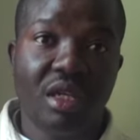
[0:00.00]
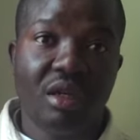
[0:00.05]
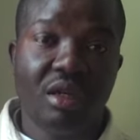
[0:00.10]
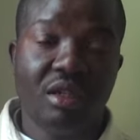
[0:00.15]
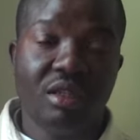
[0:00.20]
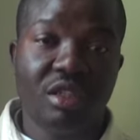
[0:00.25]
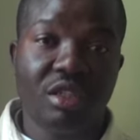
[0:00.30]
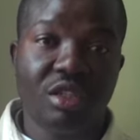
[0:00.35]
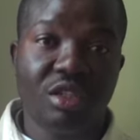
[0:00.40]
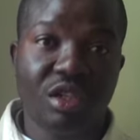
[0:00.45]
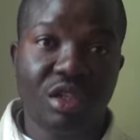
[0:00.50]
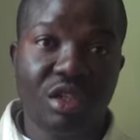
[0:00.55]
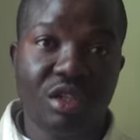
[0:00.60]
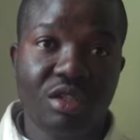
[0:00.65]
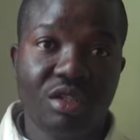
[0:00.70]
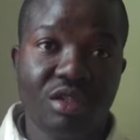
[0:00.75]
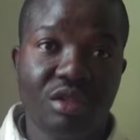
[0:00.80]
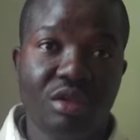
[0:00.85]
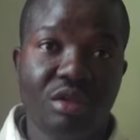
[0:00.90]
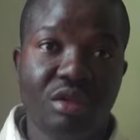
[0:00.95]
the Church
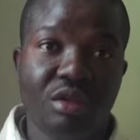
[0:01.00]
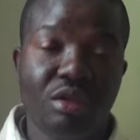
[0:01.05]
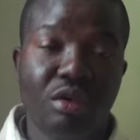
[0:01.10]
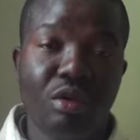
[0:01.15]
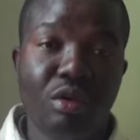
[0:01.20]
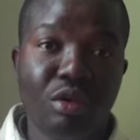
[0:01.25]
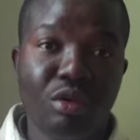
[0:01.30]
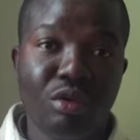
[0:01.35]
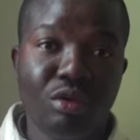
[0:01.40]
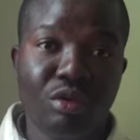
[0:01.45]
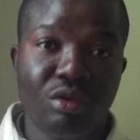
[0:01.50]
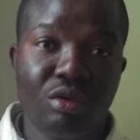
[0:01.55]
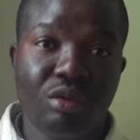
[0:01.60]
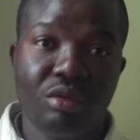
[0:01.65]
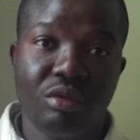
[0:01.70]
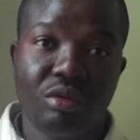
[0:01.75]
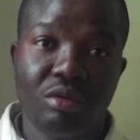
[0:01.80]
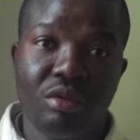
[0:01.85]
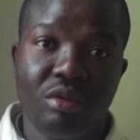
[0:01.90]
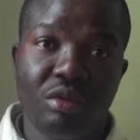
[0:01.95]
owns
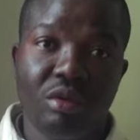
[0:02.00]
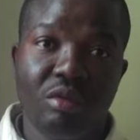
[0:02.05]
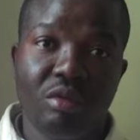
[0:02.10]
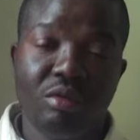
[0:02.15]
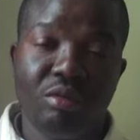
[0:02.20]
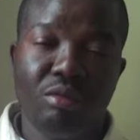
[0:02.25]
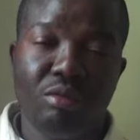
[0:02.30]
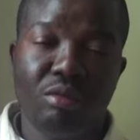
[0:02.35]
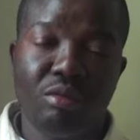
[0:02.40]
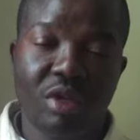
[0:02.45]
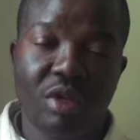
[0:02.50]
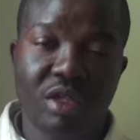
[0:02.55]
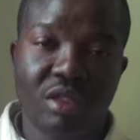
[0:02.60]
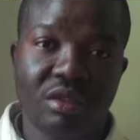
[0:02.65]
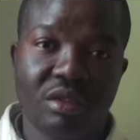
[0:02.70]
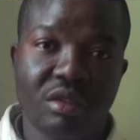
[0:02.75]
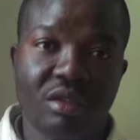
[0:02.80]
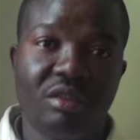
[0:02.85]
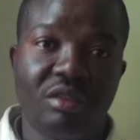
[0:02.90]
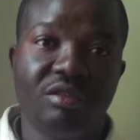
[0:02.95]
most
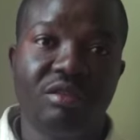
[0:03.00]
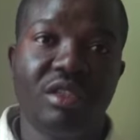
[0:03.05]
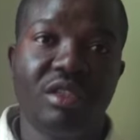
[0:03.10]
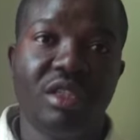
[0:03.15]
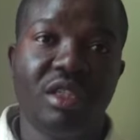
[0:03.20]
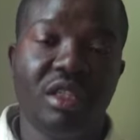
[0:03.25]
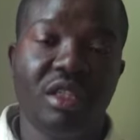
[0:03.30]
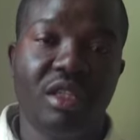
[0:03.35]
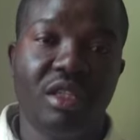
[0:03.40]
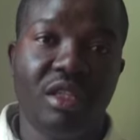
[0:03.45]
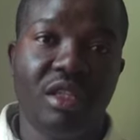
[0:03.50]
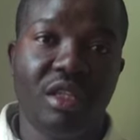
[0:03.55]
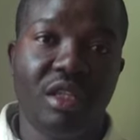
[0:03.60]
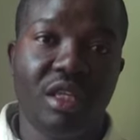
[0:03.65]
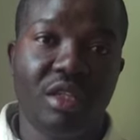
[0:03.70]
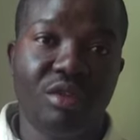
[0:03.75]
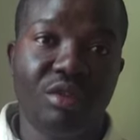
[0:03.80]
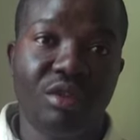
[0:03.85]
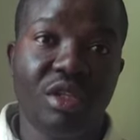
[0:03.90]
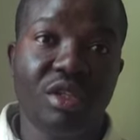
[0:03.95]
of the
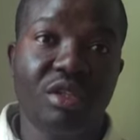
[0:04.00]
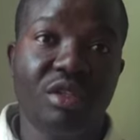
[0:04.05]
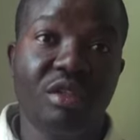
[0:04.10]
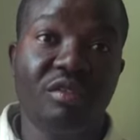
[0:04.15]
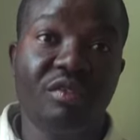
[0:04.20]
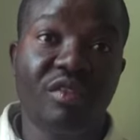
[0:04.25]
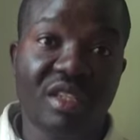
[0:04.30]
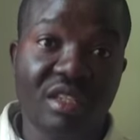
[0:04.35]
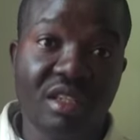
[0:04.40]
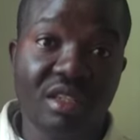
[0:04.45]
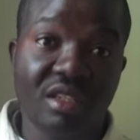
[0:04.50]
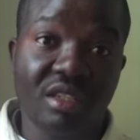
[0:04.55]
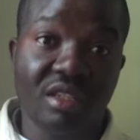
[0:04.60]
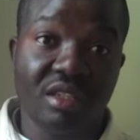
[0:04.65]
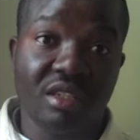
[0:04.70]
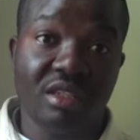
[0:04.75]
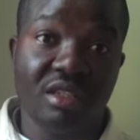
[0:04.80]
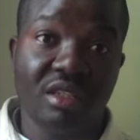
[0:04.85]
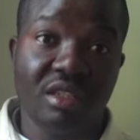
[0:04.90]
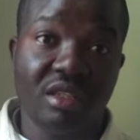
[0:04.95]
education facilities.
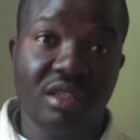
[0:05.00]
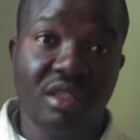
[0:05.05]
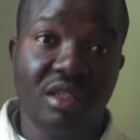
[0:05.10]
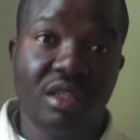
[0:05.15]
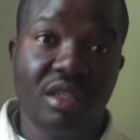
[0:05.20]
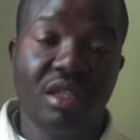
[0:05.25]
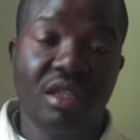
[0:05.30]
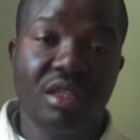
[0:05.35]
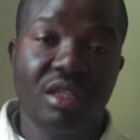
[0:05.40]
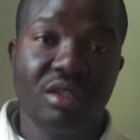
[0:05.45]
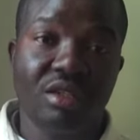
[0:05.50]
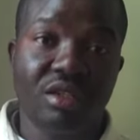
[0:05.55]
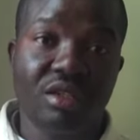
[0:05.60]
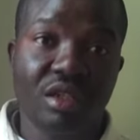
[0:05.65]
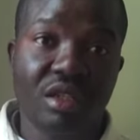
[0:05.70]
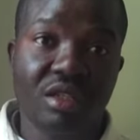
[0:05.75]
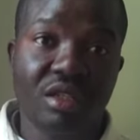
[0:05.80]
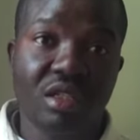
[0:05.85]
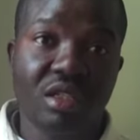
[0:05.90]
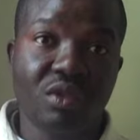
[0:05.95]
The
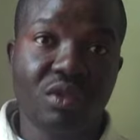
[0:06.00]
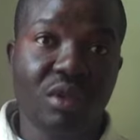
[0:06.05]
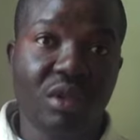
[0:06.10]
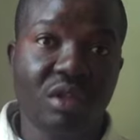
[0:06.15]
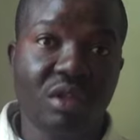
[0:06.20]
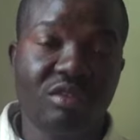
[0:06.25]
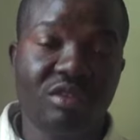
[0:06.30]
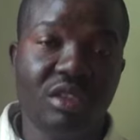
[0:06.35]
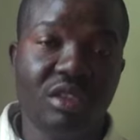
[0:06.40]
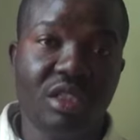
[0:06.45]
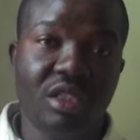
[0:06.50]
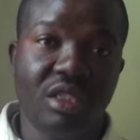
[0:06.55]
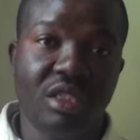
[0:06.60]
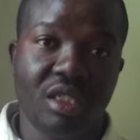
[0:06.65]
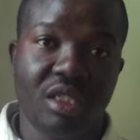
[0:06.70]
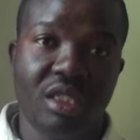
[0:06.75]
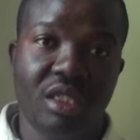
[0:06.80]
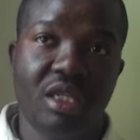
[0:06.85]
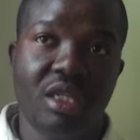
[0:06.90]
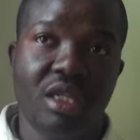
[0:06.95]
Church is one of the
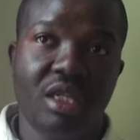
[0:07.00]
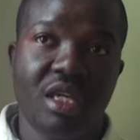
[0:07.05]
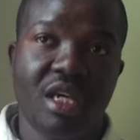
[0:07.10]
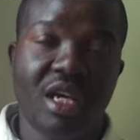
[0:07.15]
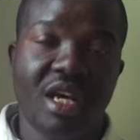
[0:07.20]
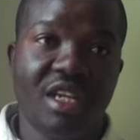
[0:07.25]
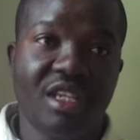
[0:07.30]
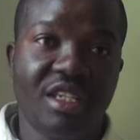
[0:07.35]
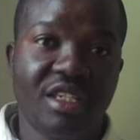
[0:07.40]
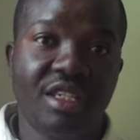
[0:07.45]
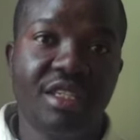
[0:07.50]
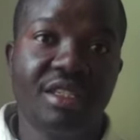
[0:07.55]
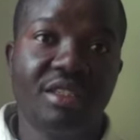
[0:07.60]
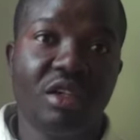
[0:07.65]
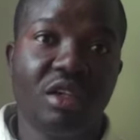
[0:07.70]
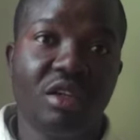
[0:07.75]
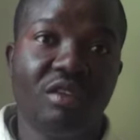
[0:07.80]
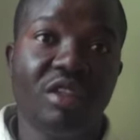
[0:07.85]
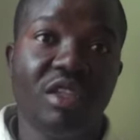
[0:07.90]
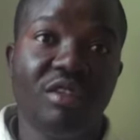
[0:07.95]
agents
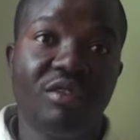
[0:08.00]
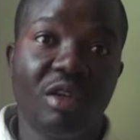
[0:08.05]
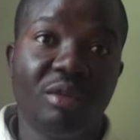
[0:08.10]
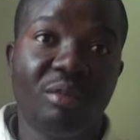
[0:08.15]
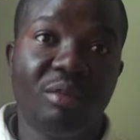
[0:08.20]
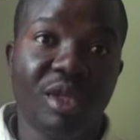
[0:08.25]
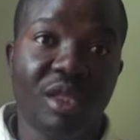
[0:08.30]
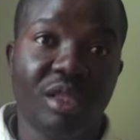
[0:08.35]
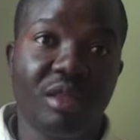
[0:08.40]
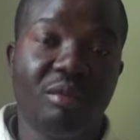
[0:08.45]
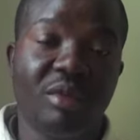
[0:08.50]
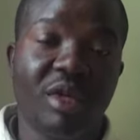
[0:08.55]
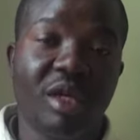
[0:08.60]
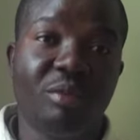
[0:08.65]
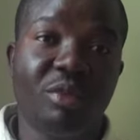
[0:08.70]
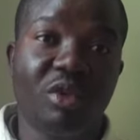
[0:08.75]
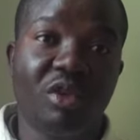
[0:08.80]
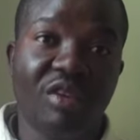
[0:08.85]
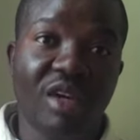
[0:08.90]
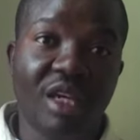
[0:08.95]
of development by
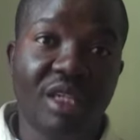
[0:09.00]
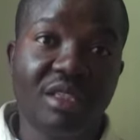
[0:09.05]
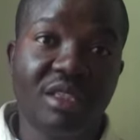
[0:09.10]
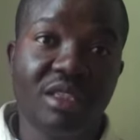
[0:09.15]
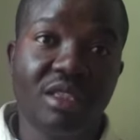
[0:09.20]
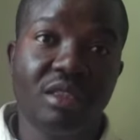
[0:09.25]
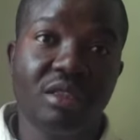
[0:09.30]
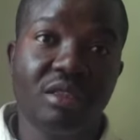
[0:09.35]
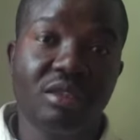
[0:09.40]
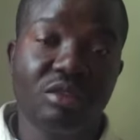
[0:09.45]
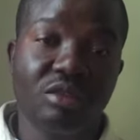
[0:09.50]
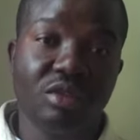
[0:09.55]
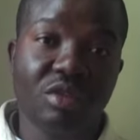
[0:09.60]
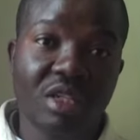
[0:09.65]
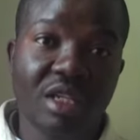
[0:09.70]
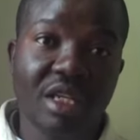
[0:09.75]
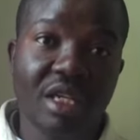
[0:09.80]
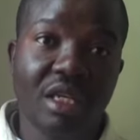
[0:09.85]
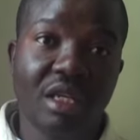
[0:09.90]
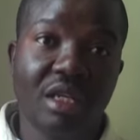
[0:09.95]
providing
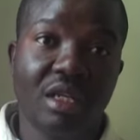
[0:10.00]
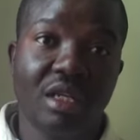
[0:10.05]
social